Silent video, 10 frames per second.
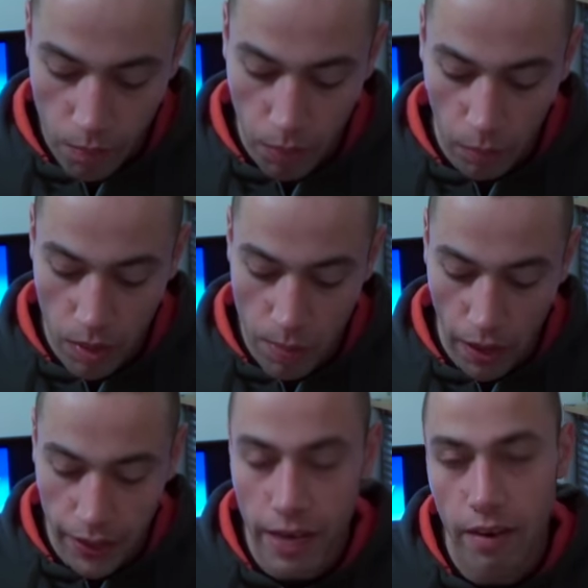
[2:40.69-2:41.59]
probably
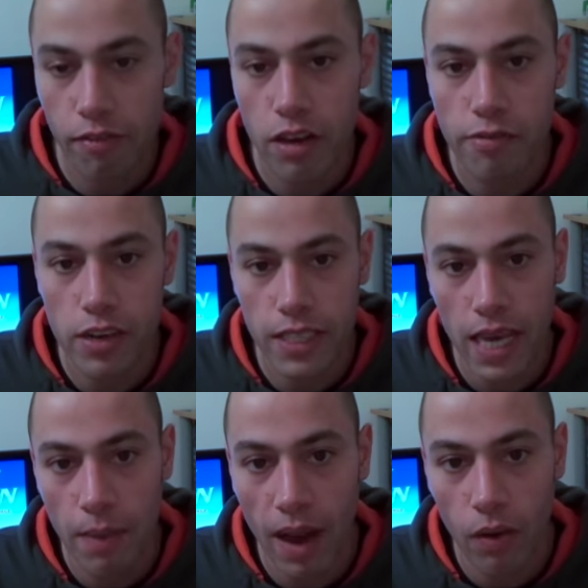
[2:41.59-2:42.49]
about a year after it first
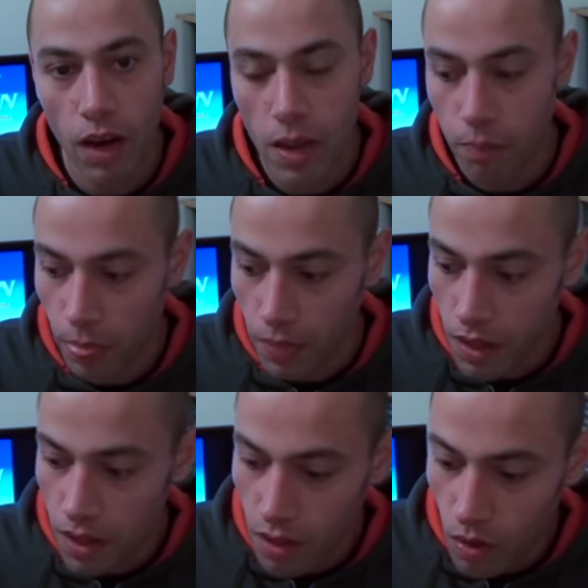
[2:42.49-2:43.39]
came out.
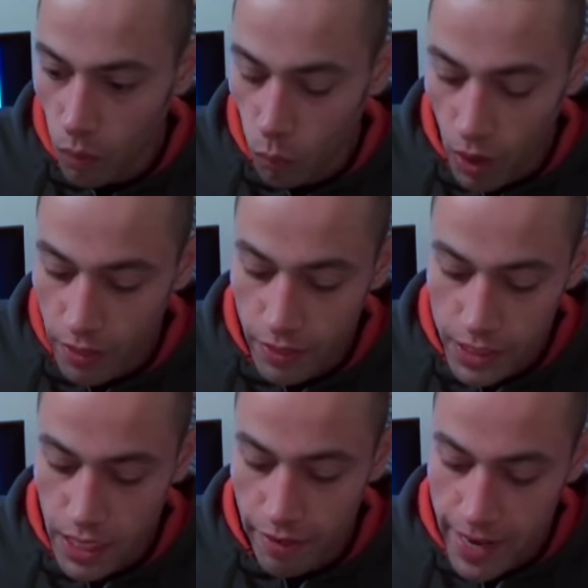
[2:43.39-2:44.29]
When
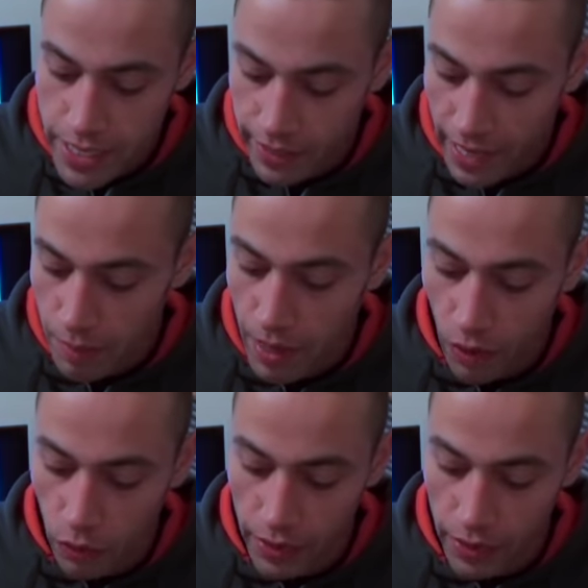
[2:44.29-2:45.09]
this generation came out,